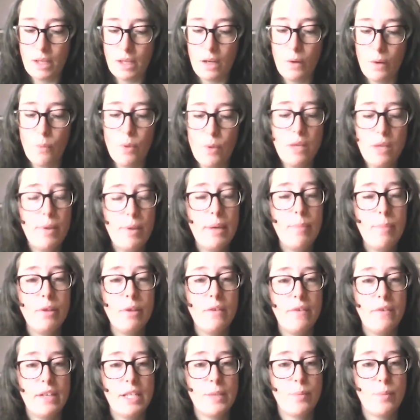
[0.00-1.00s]
When the people
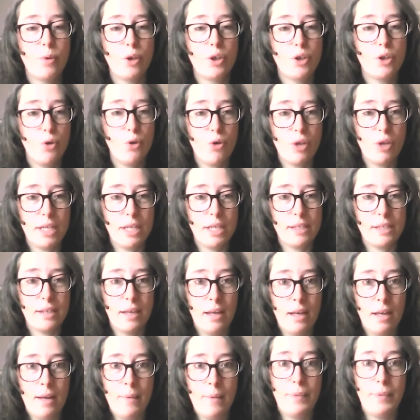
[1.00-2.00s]
of Innsbruck saw this,
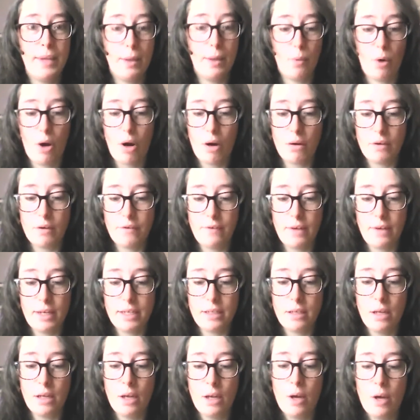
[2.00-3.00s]
they were
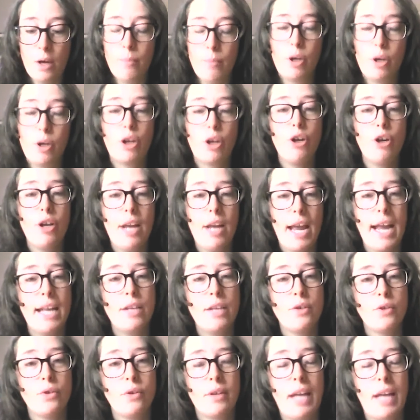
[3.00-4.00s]
horrified but a good
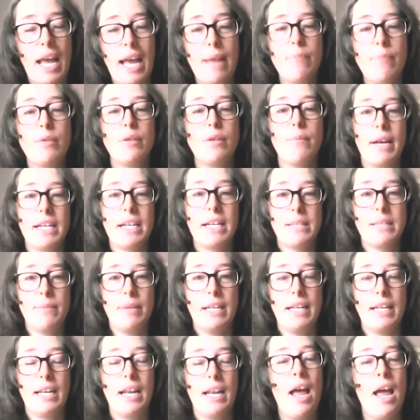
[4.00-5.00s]
angel came to
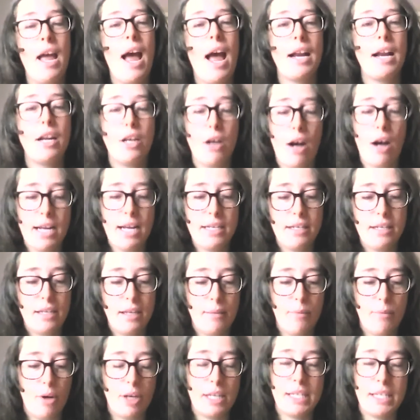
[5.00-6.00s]
Maximilian and guided
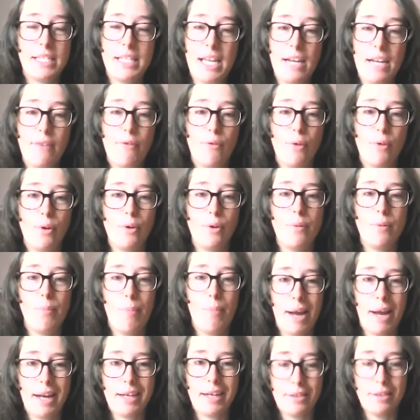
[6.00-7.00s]
him on a safe route
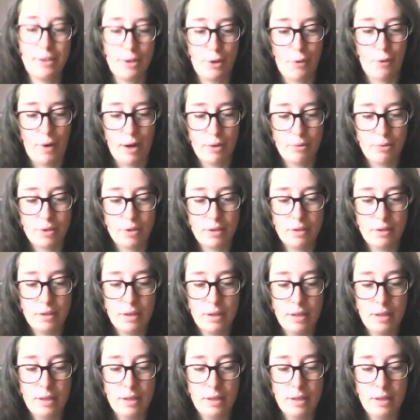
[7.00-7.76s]
back to the ground.